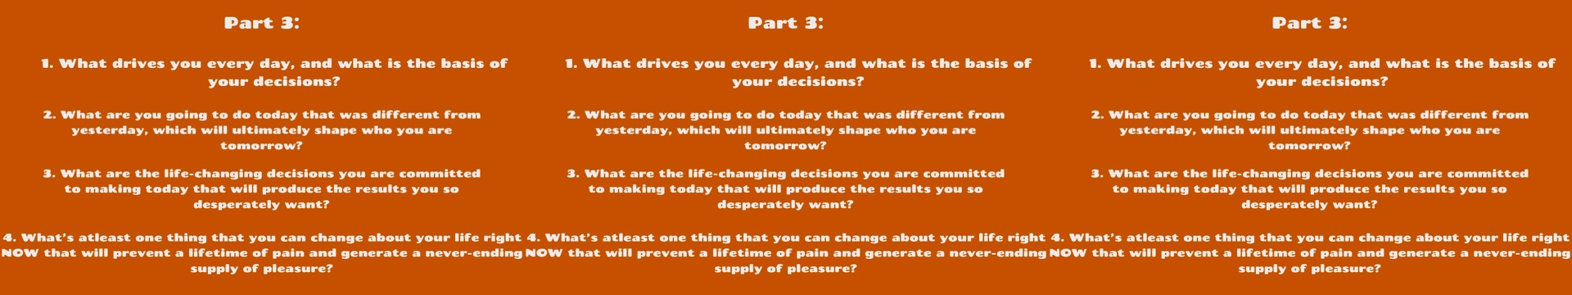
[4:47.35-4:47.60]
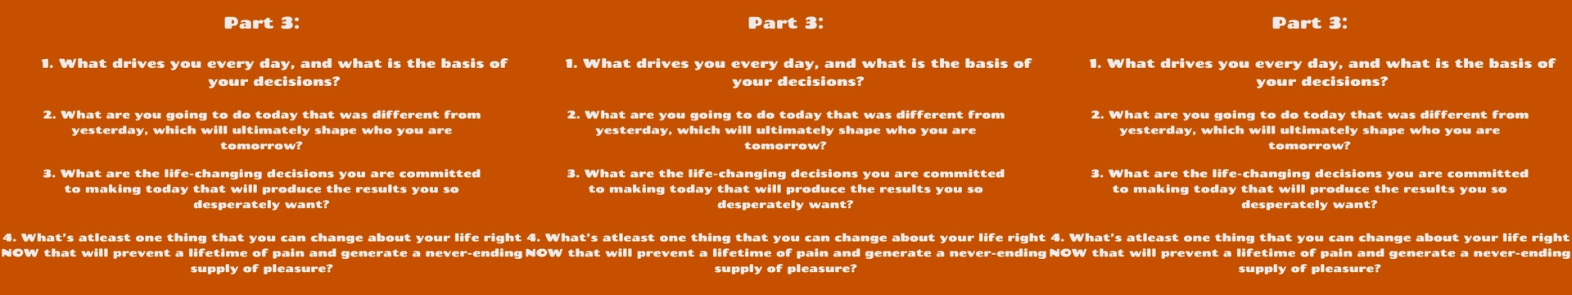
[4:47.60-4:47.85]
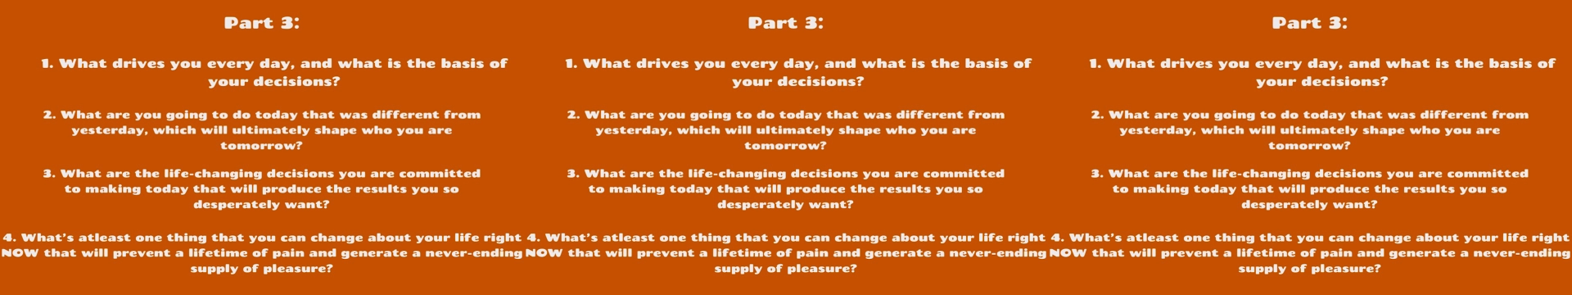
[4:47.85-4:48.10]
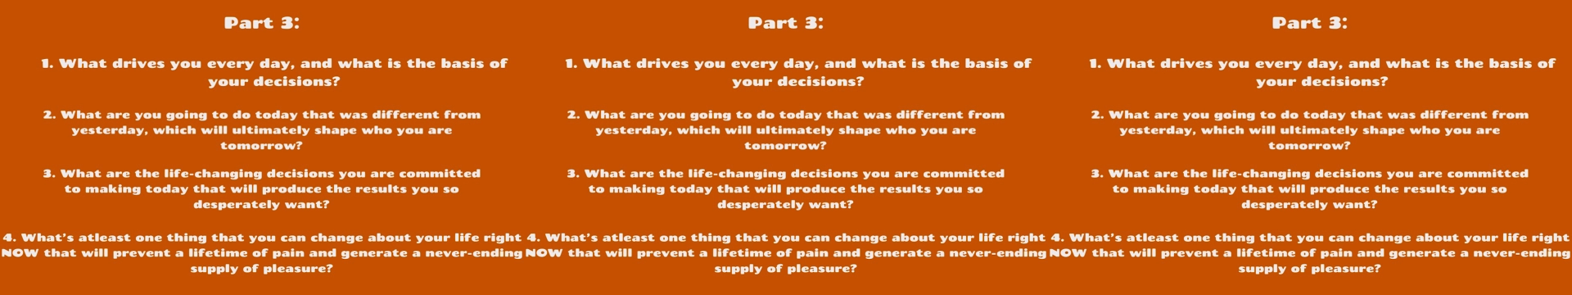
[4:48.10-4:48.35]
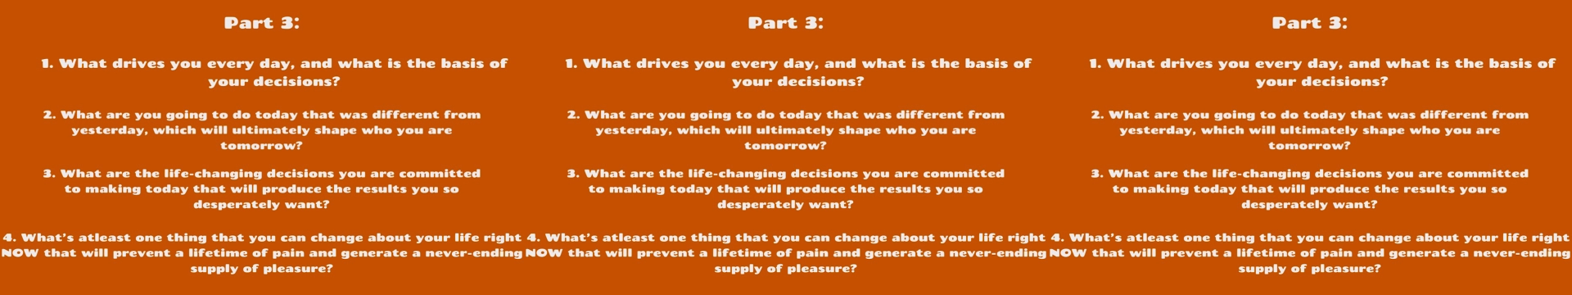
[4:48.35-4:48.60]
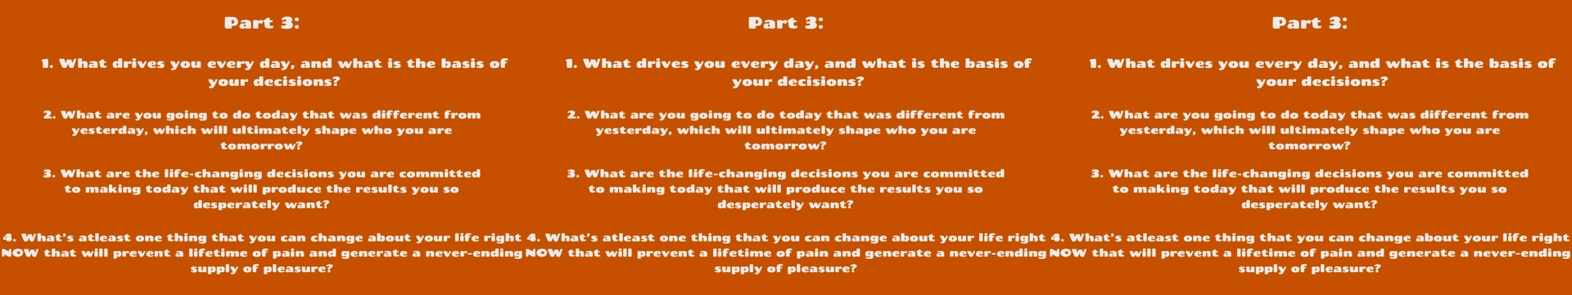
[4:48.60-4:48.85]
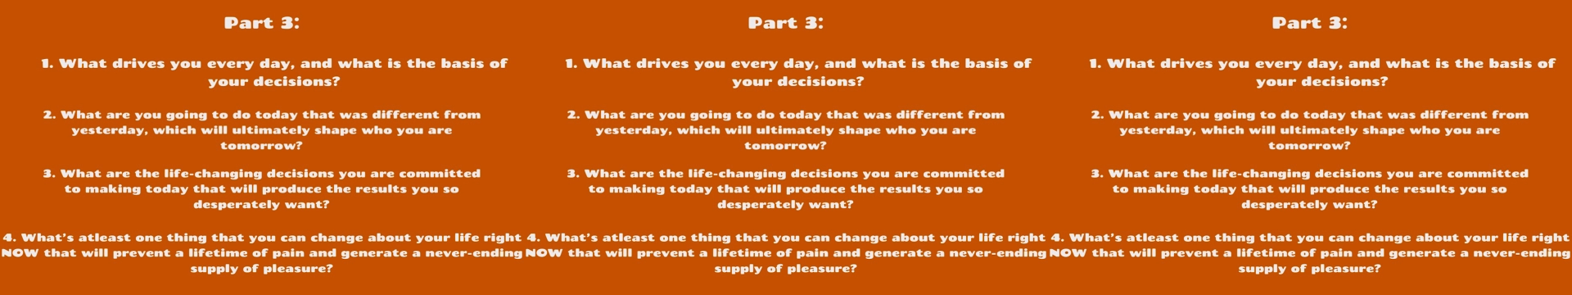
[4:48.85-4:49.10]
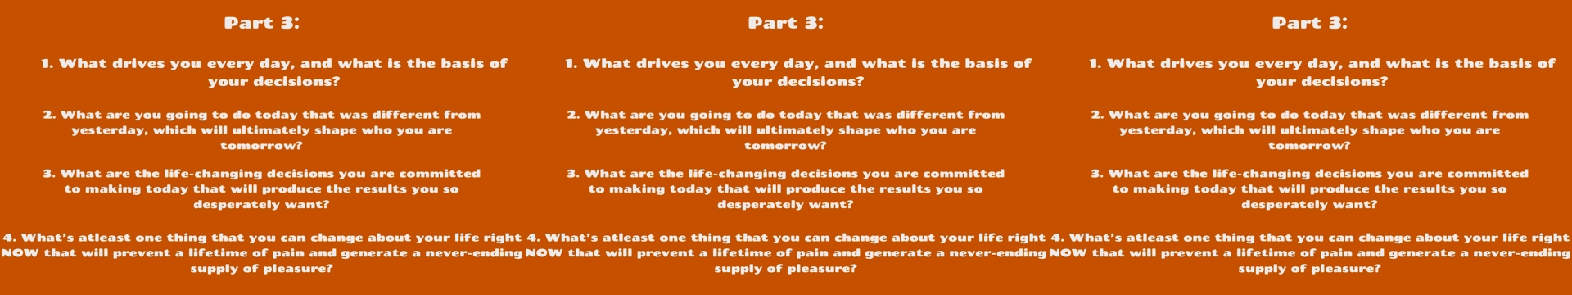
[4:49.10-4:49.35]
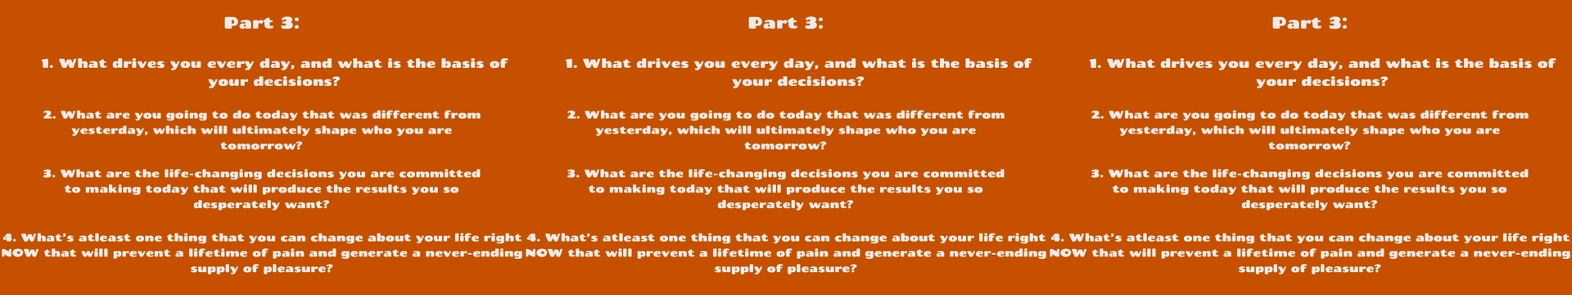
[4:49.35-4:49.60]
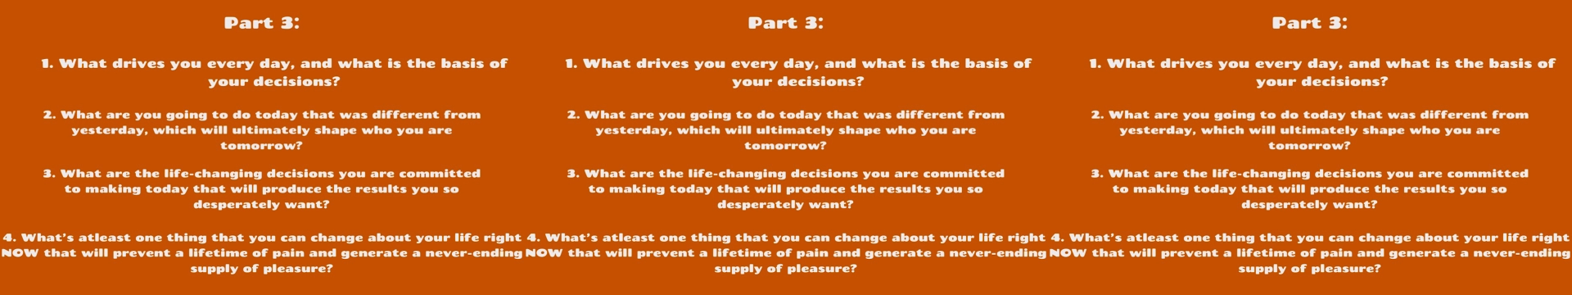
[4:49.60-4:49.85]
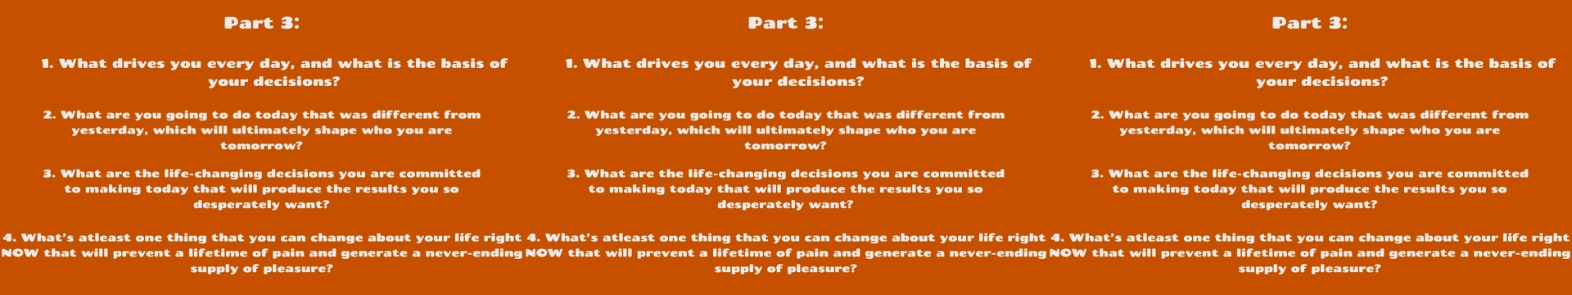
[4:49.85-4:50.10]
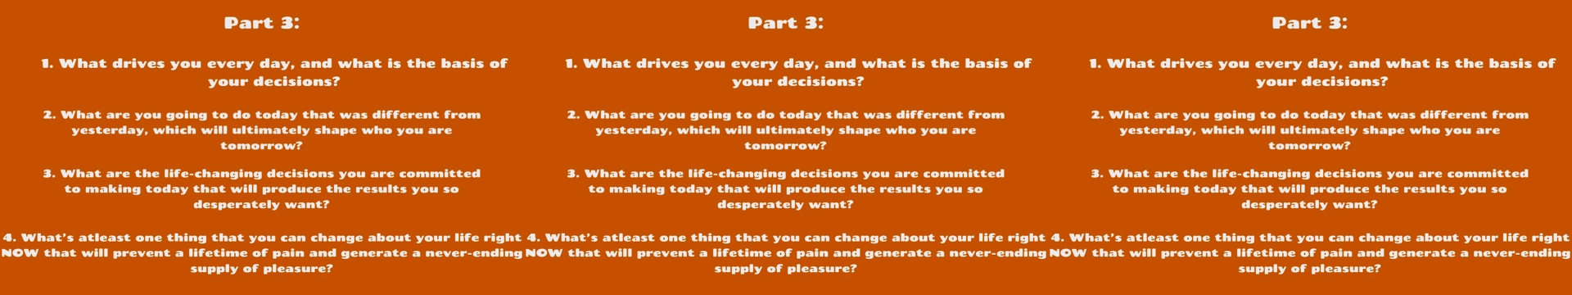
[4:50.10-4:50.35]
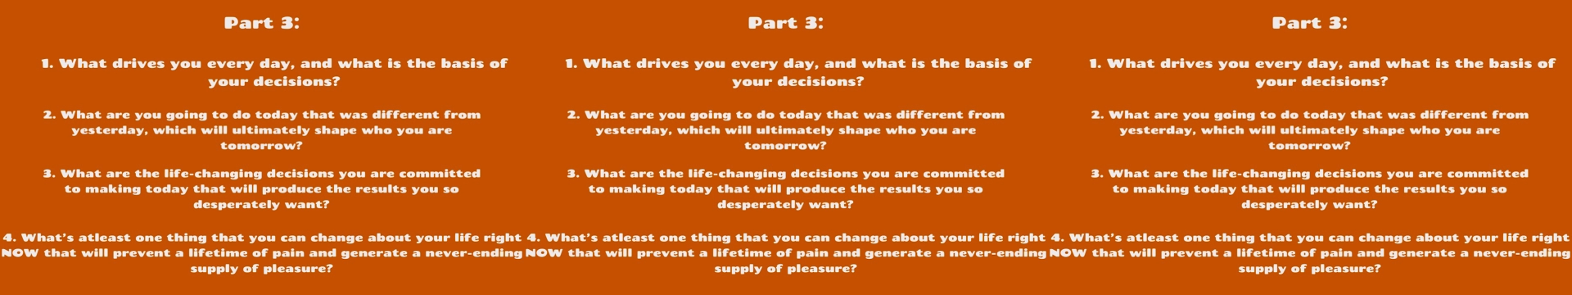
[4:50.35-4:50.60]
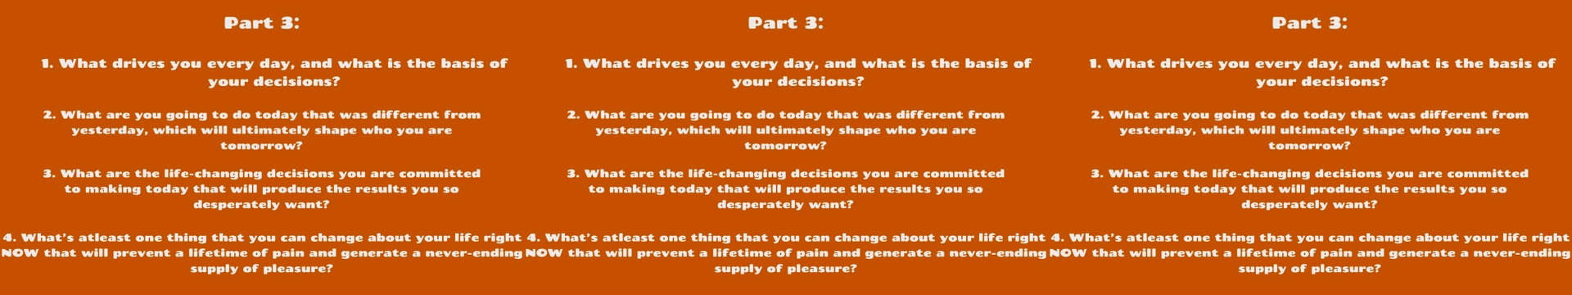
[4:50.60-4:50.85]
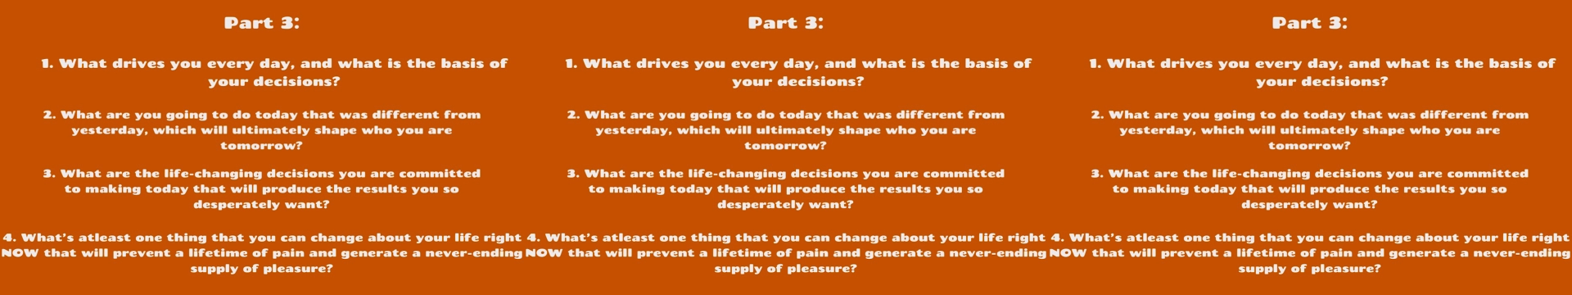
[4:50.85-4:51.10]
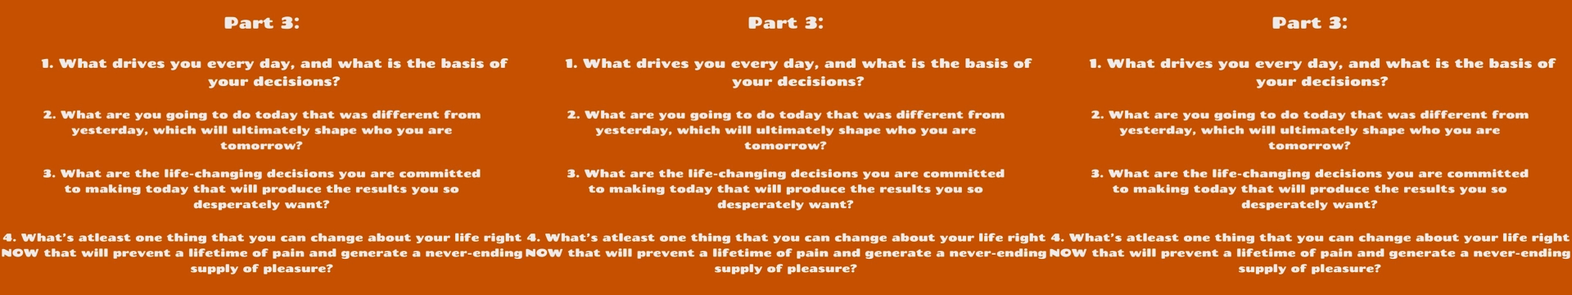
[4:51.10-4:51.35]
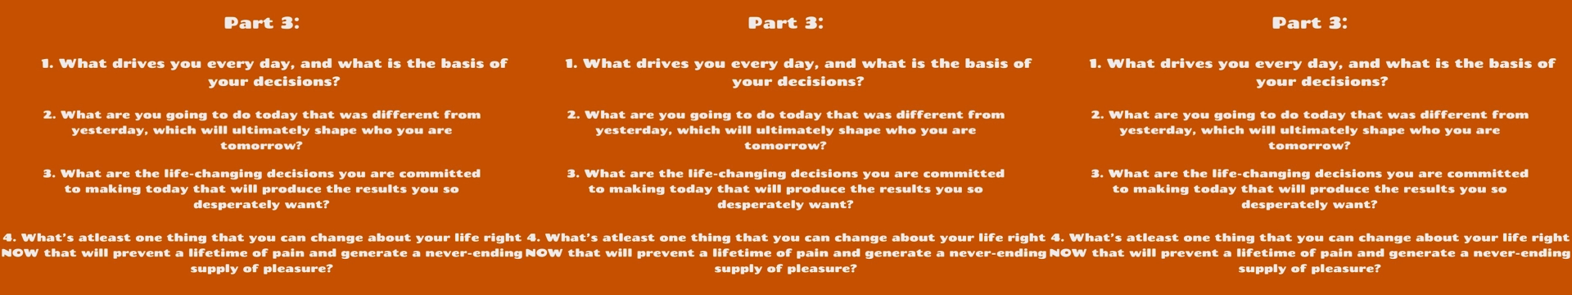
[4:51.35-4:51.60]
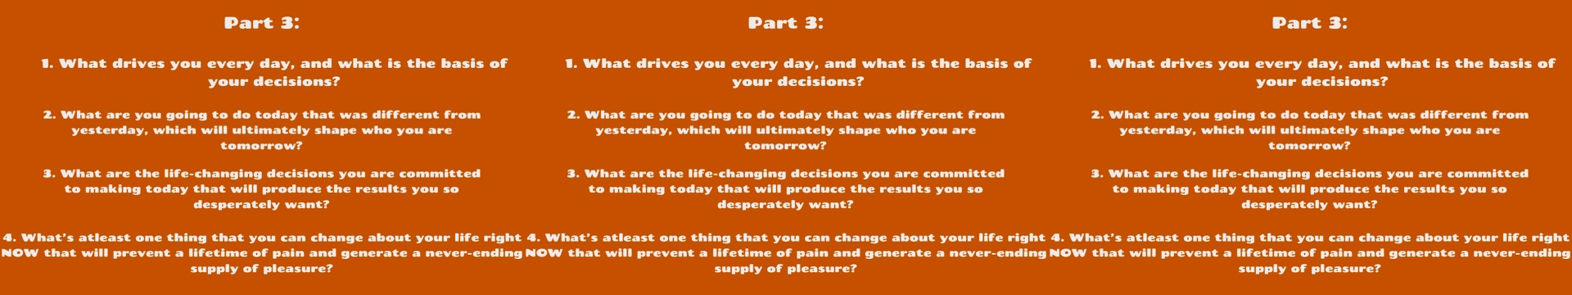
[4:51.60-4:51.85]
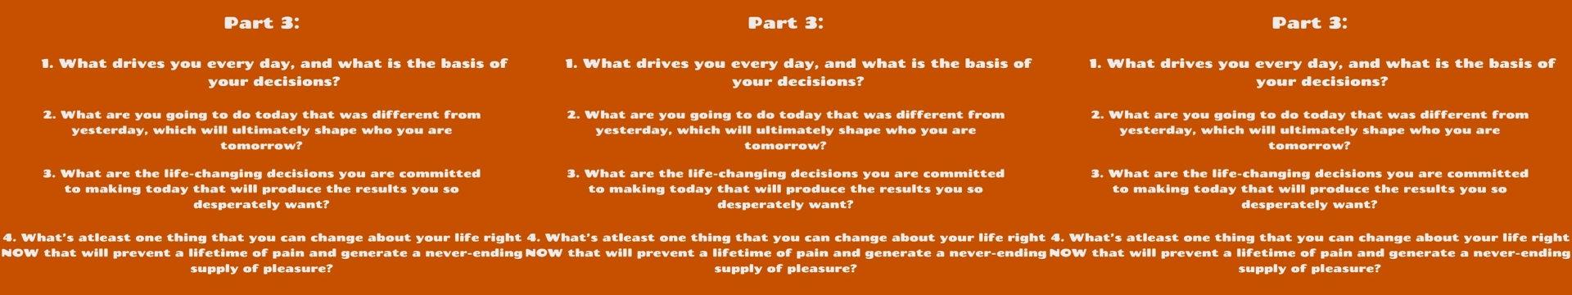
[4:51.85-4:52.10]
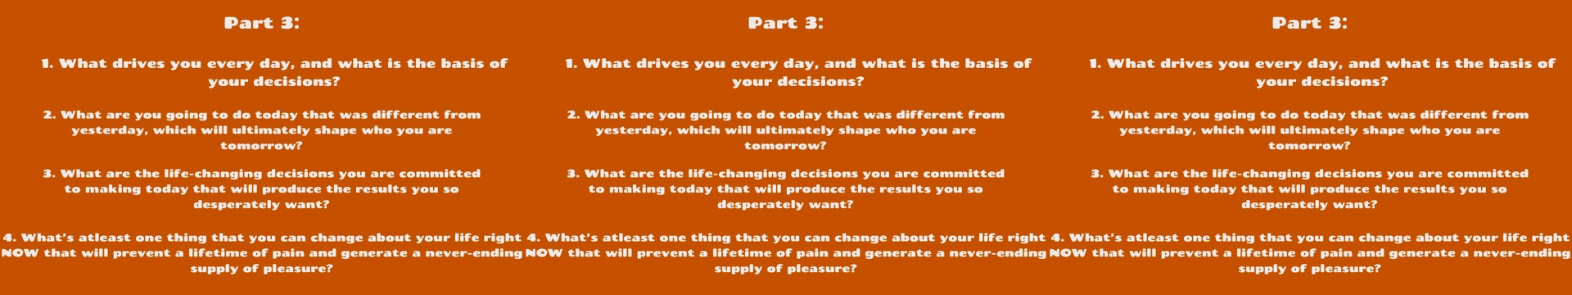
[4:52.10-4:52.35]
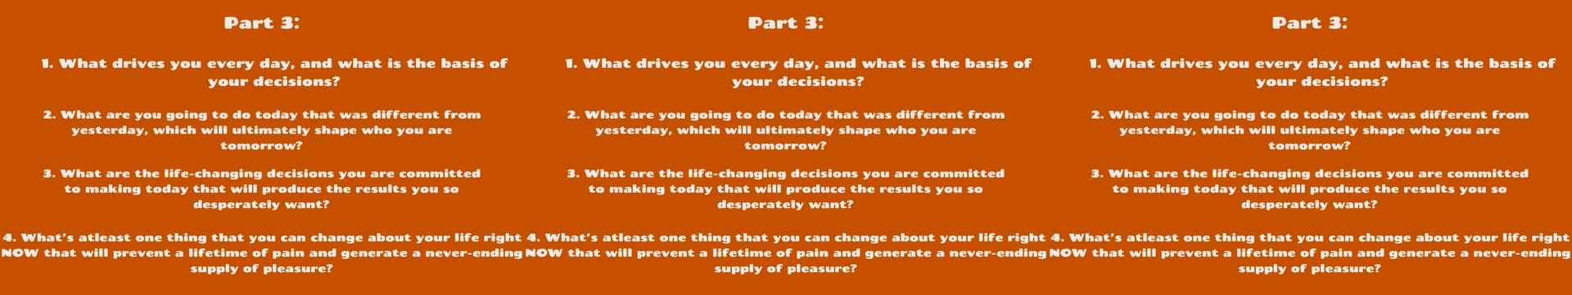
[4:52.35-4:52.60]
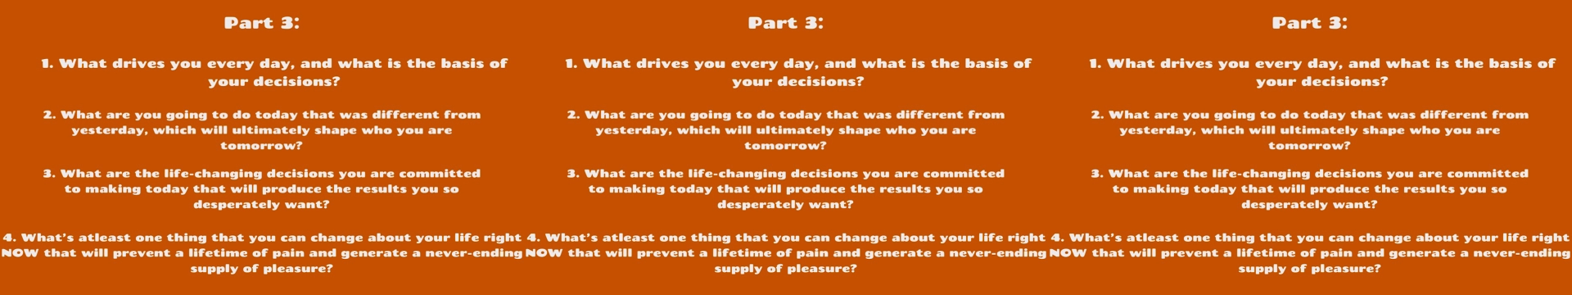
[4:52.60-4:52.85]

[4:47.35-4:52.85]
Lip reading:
No face is visible, so there are no lips to read.